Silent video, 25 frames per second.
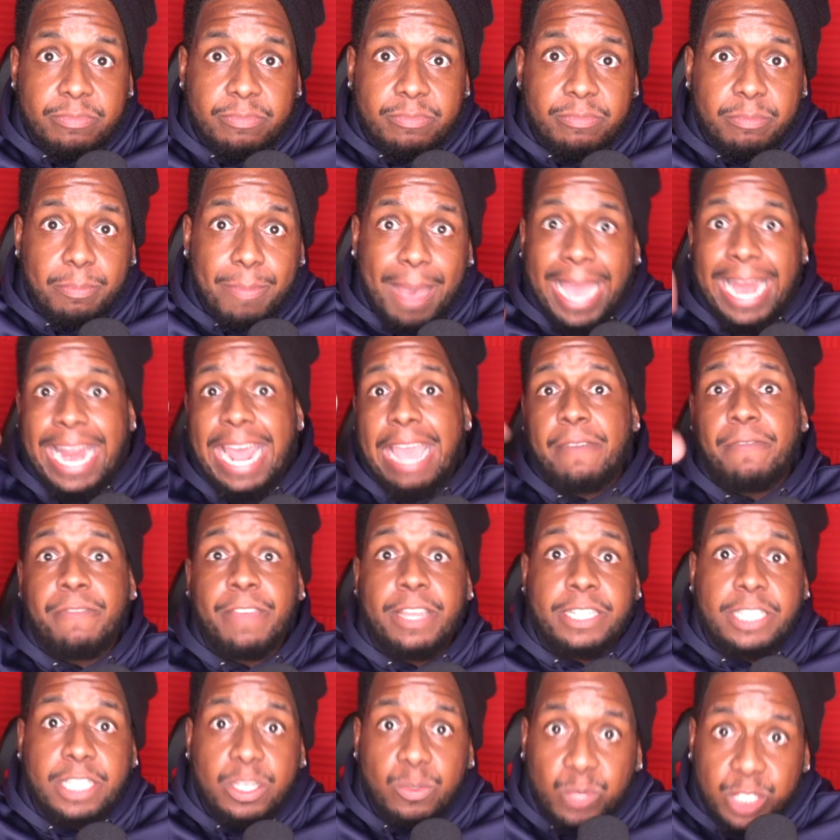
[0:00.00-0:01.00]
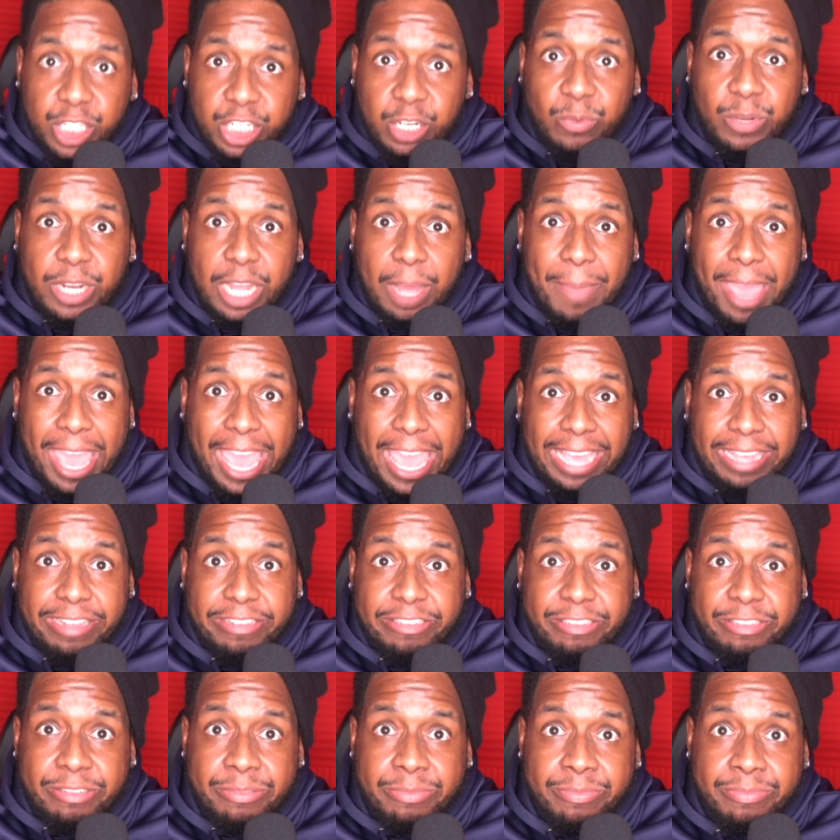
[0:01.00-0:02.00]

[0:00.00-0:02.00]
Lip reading: Buy that Fenty with your dumb ass.